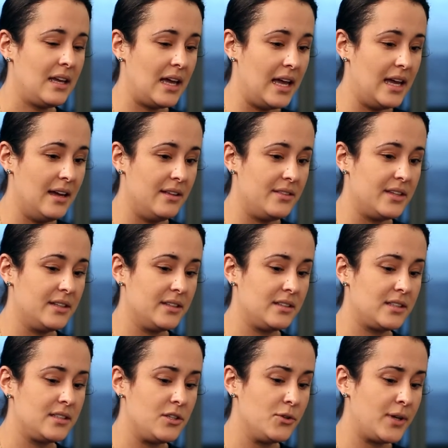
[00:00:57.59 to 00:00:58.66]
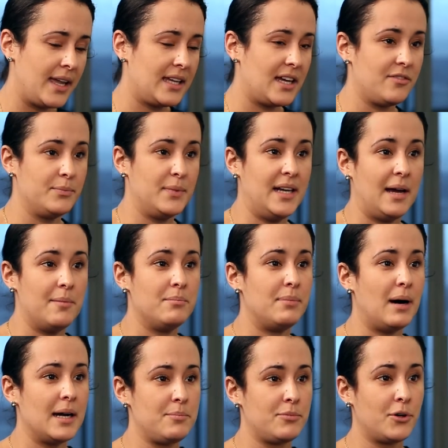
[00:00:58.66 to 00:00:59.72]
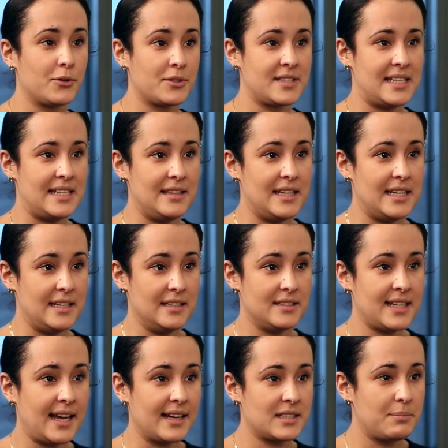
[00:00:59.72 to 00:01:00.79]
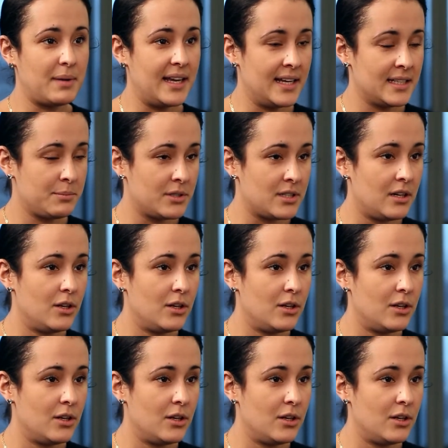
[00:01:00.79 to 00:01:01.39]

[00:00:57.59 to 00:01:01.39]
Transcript: The UK government and by proxy the taxpayer has put a